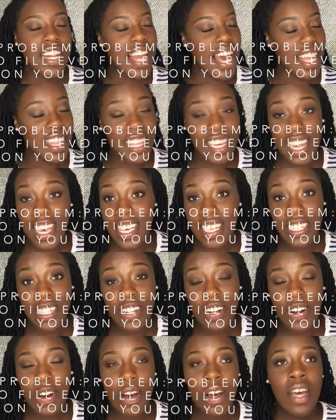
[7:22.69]
Not the case
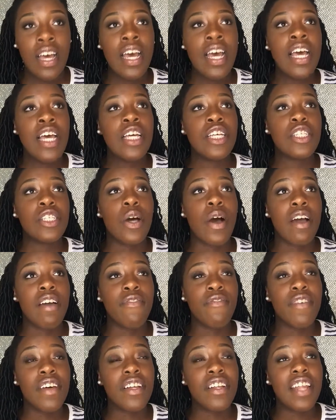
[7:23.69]
at all. So
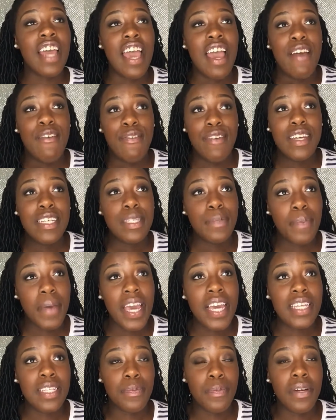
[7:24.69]
I filled every
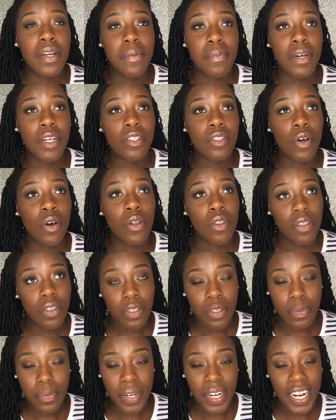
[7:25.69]
space pretty much on
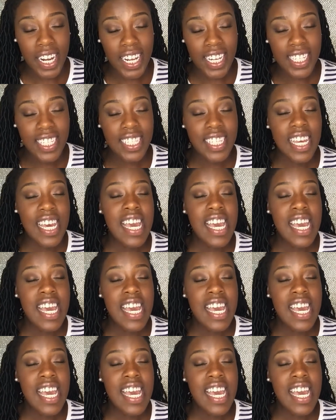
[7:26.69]
those braids,